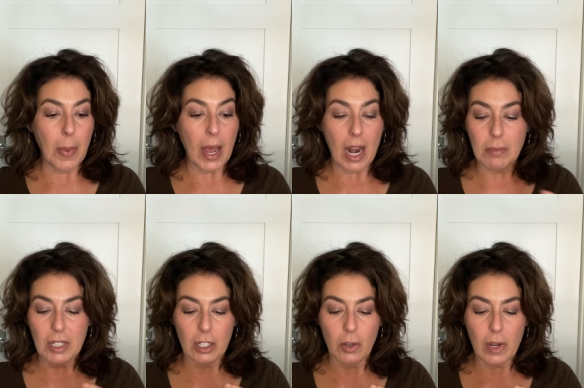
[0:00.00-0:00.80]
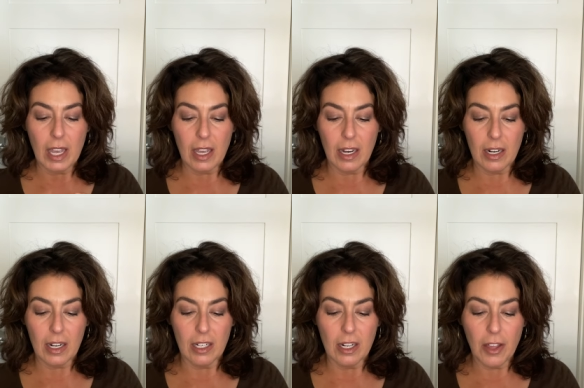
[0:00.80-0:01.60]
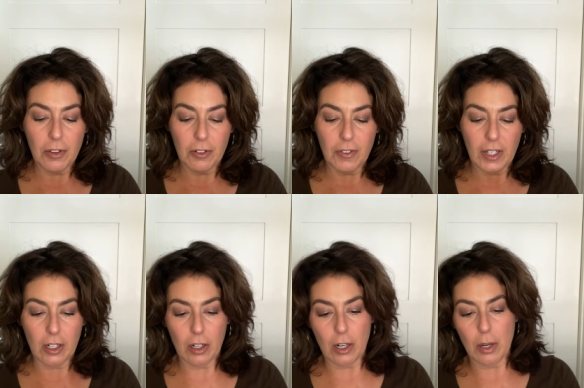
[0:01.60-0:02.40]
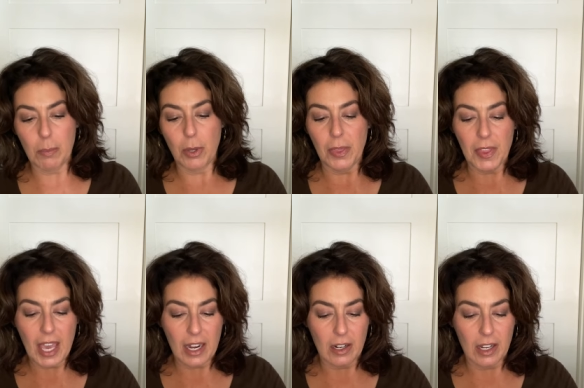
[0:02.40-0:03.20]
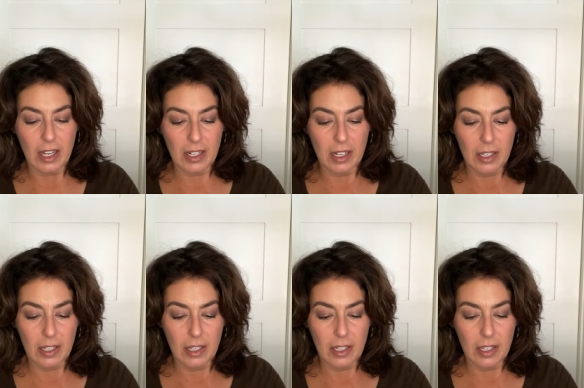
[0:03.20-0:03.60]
But I'm gonna go ahead on another finger and put that on.